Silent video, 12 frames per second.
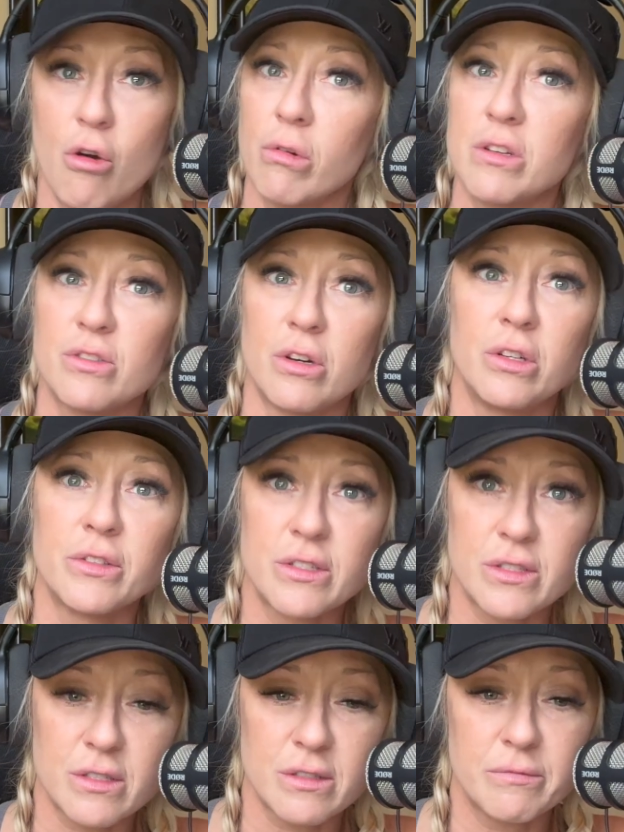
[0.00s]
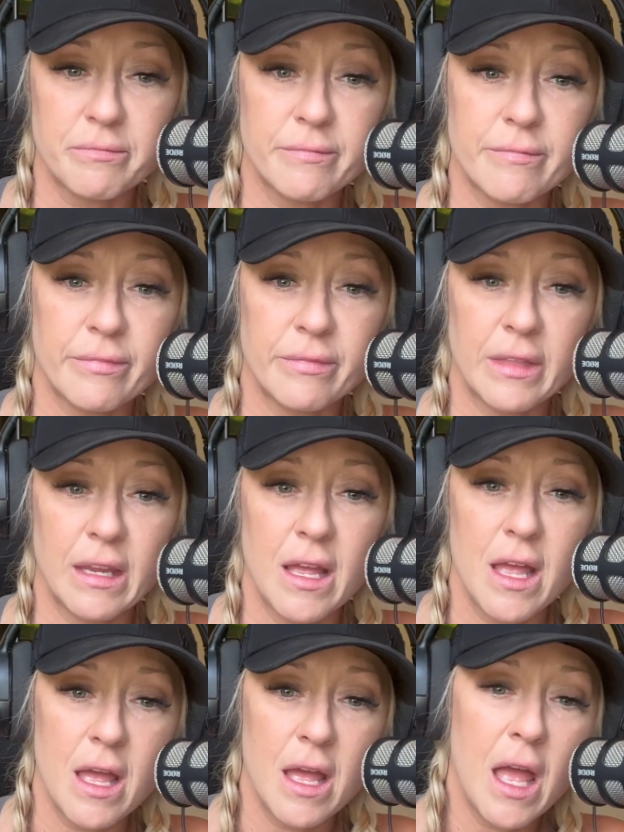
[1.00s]
results.
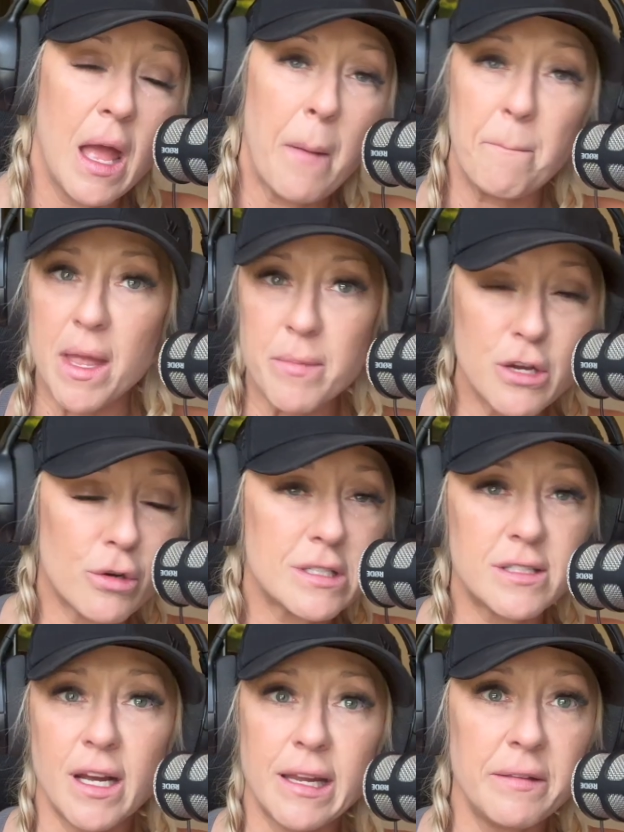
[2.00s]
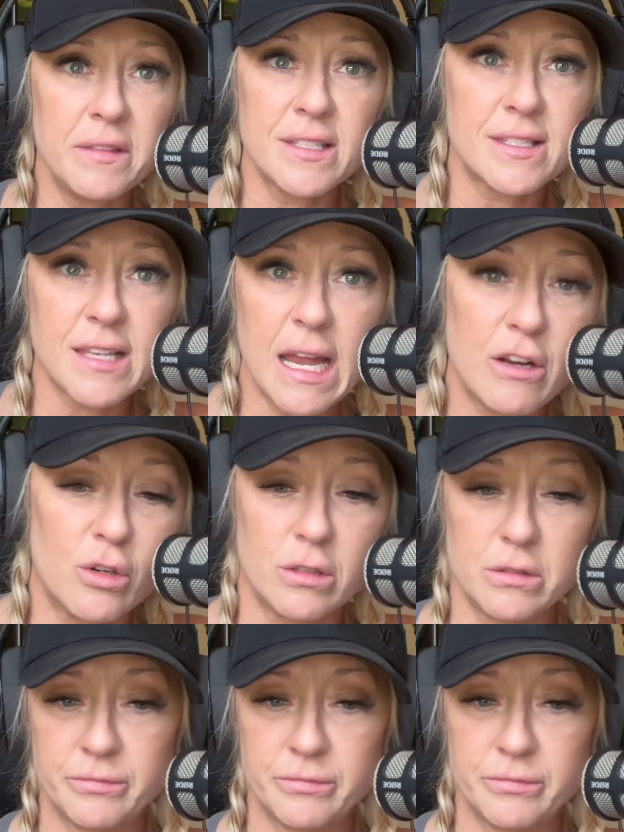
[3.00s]
Maybe you're stuck in this cycle.